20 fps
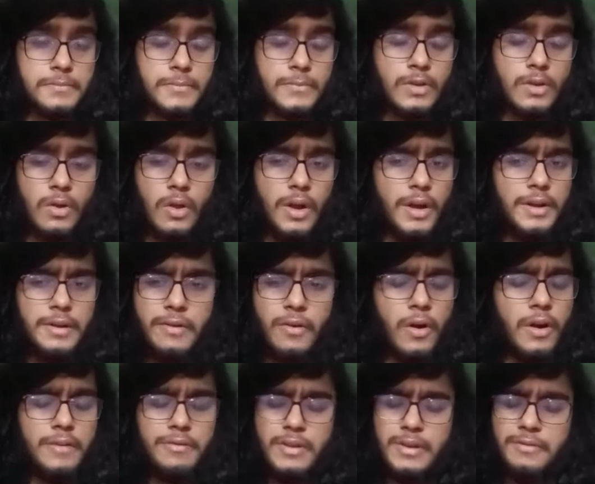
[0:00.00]
It not
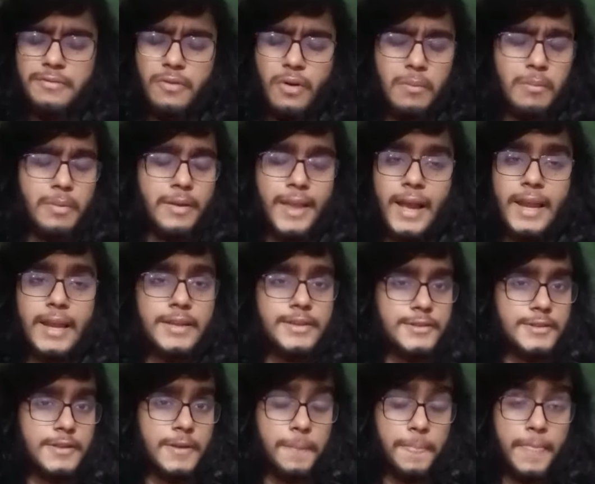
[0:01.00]
even form
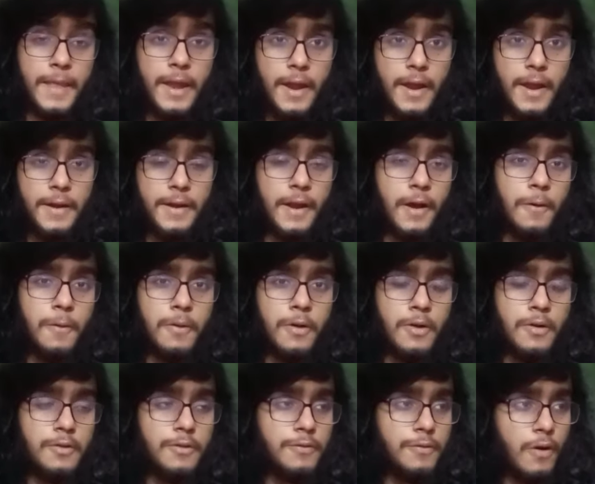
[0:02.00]
galaxy. Now,
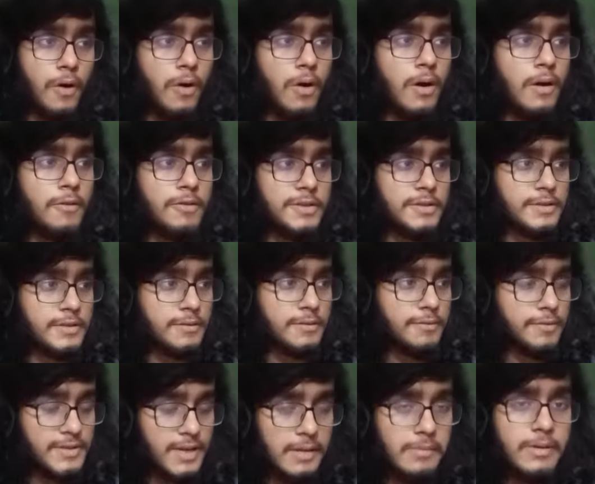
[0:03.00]
for a
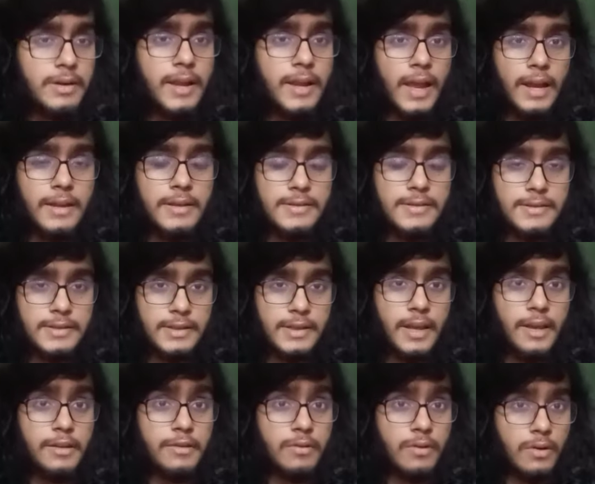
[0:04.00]
stable galaxy,
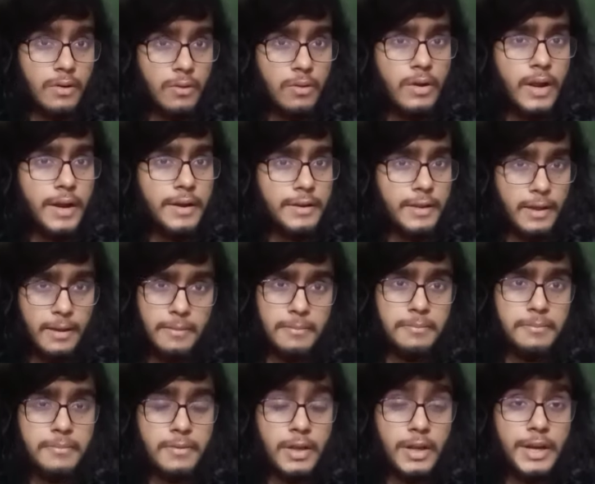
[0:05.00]
as we look at them,
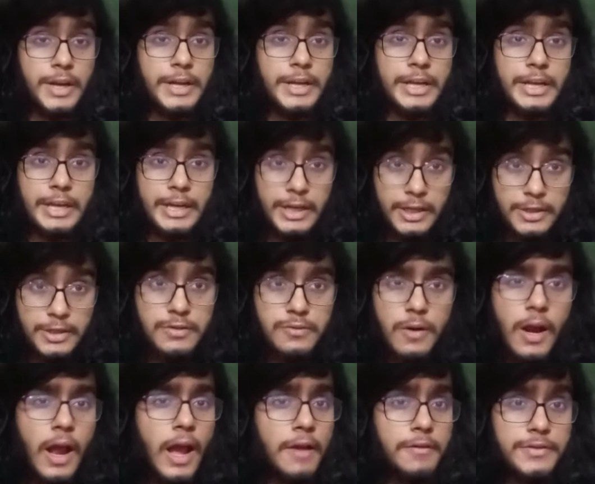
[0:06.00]
it needs to
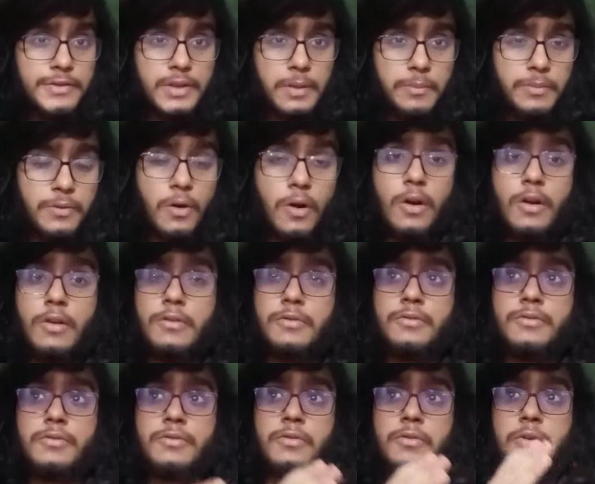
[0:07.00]
have some sort of
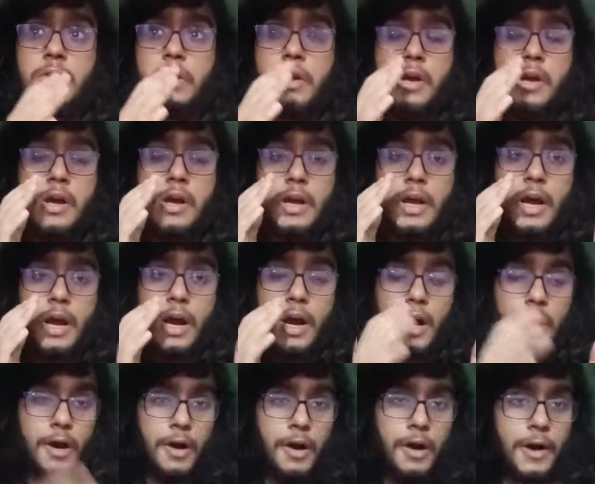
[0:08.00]

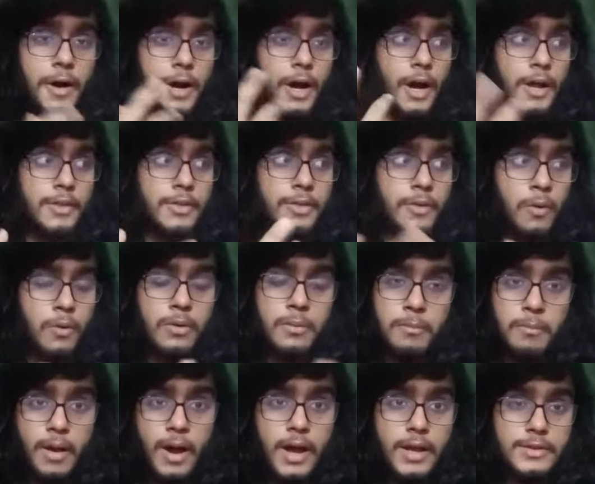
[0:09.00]
unknown
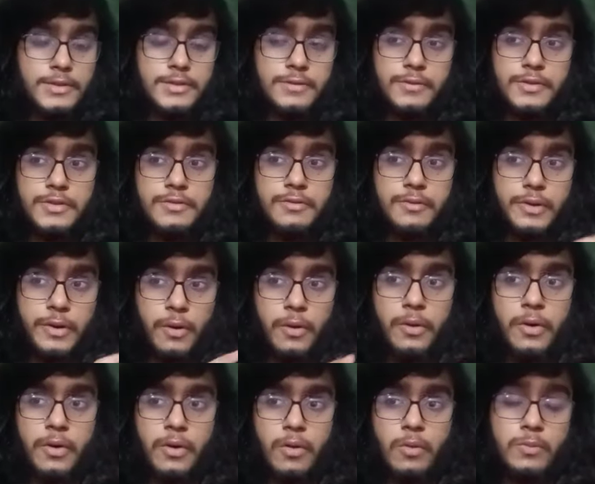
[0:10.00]
mass, which we don't
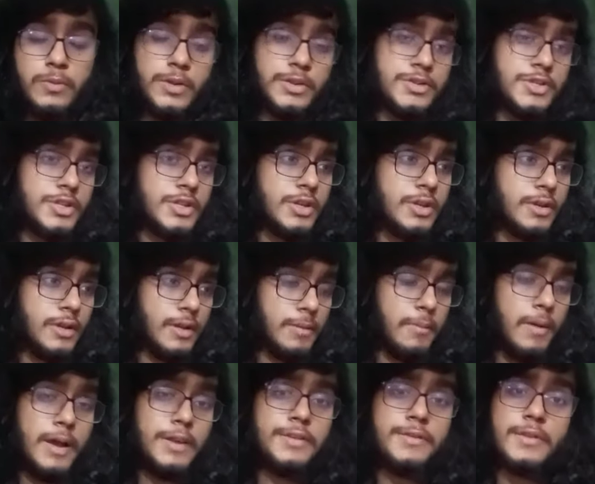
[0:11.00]
know, which the
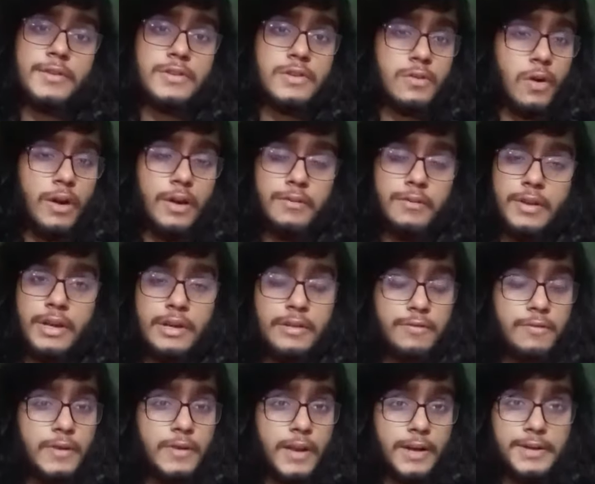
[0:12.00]
mass which not even
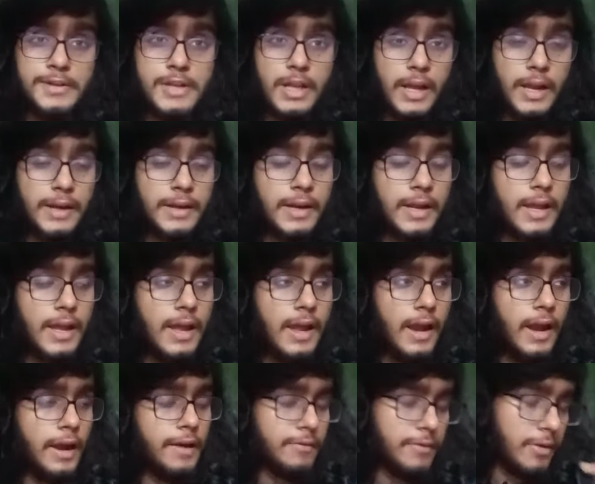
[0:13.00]
reflects light,
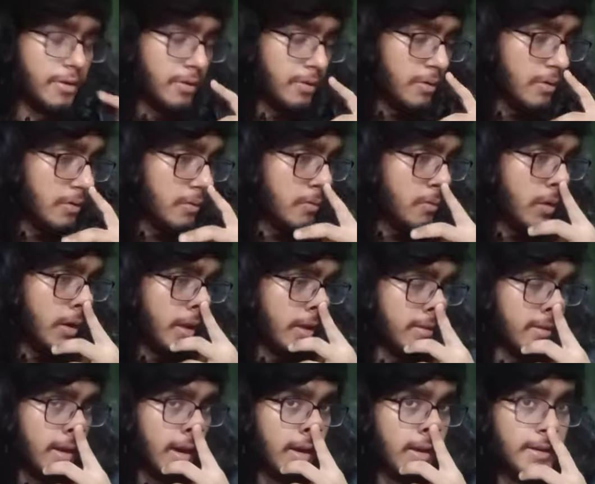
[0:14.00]
and we don't know what
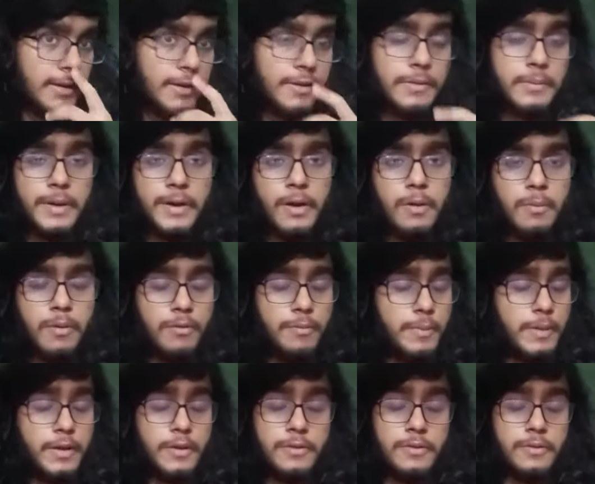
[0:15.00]
exactly it is made up of,
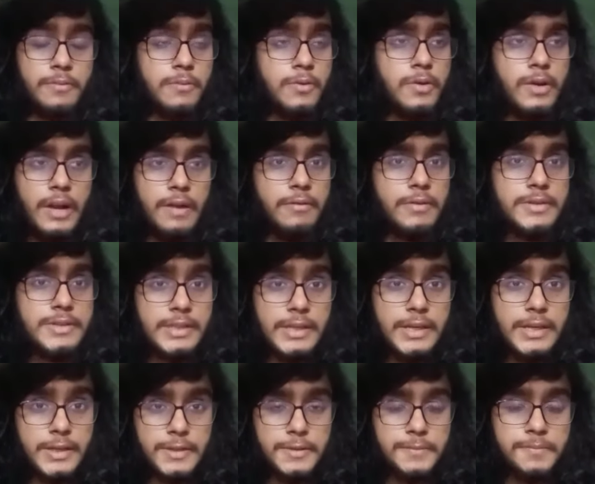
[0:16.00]
because we've never seen
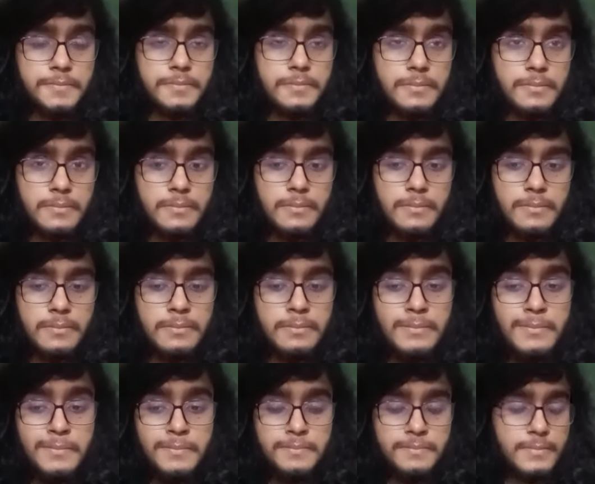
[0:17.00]
it.
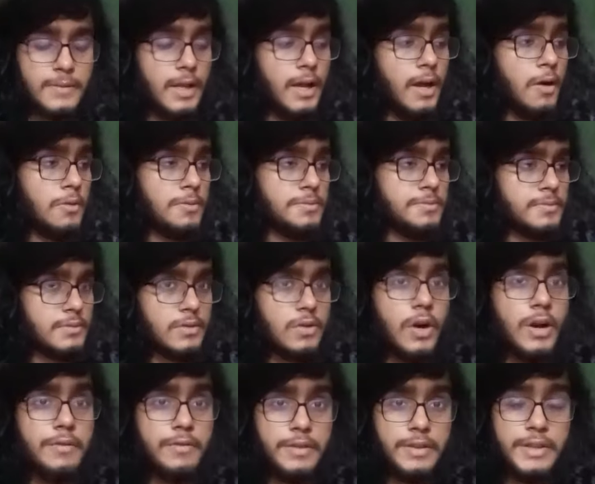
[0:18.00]
Now, not
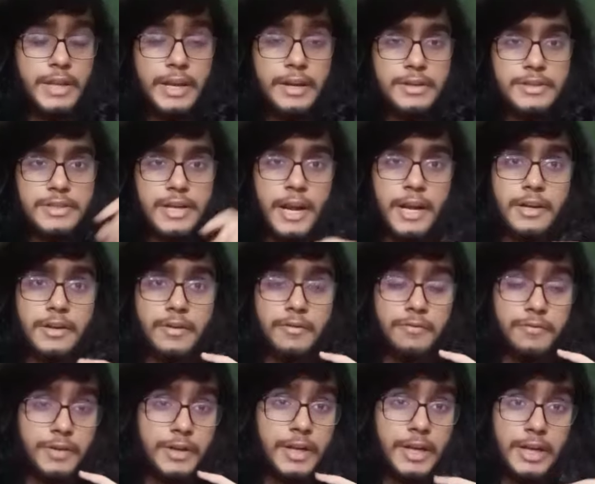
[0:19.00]
even they interact
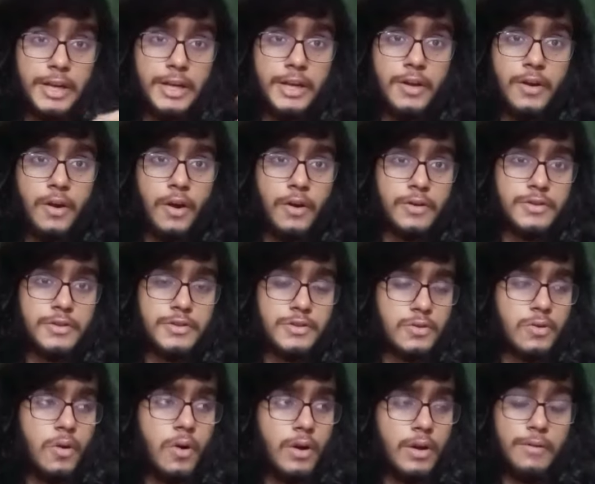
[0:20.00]
weakly or
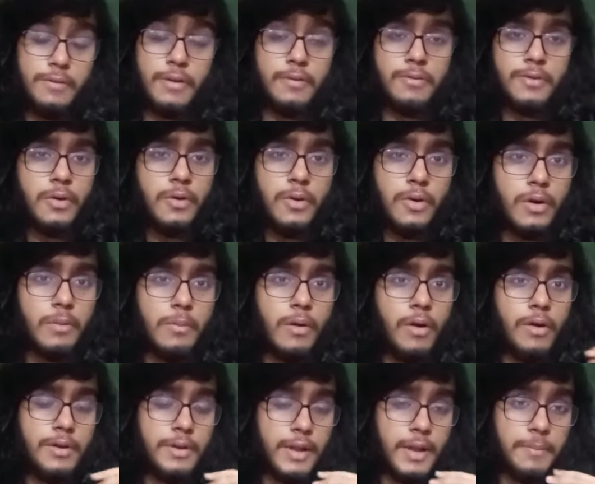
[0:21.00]
strongly, but we don't know
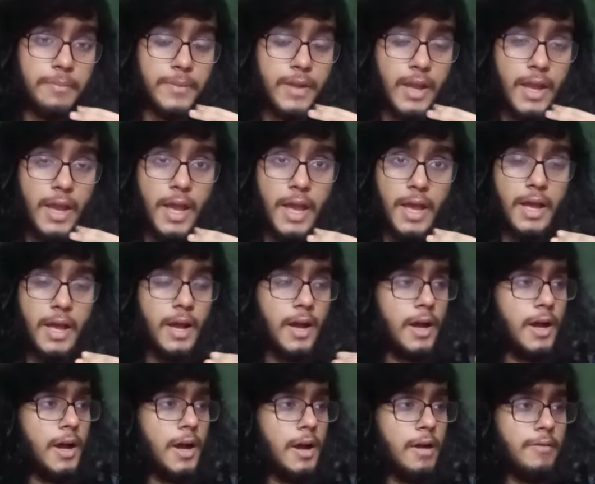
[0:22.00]
about them,
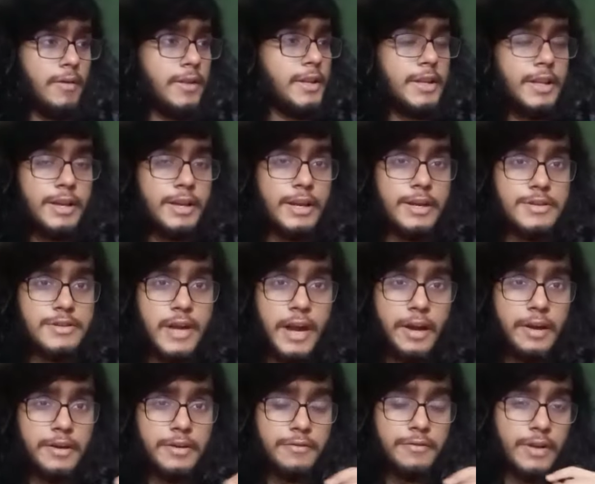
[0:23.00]
whether they
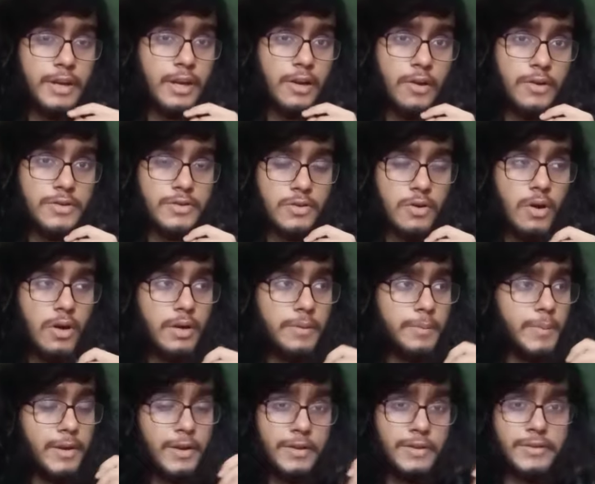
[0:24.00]
interact weakly or strongly,
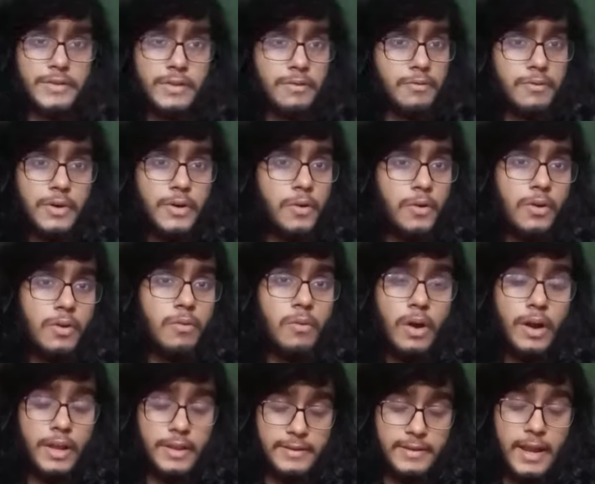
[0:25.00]
because we don't know what
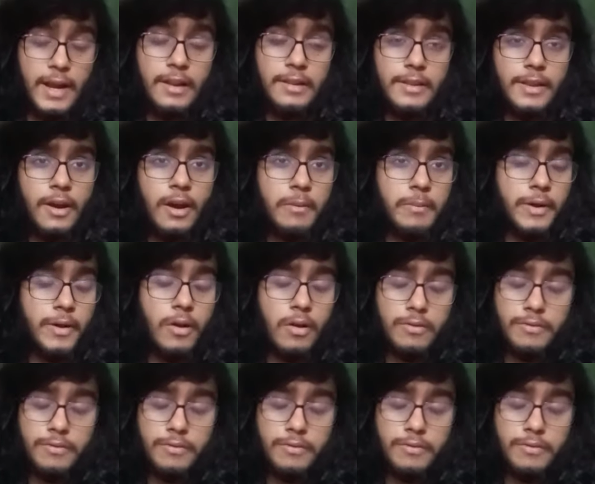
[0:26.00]
exactly they are made of.